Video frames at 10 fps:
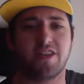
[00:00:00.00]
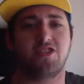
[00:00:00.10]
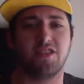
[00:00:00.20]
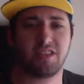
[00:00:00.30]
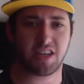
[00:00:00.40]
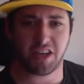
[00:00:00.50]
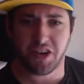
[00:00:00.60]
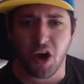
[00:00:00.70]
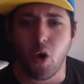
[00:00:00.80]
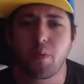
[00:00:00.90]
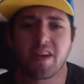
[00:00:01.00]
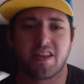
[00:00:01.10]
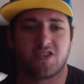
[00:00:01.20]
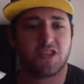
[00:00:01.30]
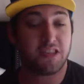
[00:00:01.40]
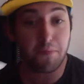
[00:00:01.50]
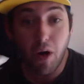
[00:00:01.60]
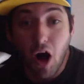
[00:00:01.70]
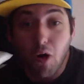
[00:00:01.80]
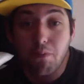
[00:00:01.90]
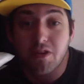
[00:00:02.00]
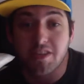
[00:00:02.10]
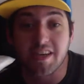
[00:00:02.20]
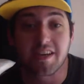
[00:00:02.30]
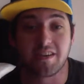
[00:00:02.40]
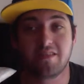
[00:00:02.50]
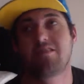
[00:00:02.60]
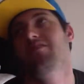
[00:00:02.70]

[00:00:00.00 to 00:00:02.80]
that she's a Kenobi, that she's a Palpatine.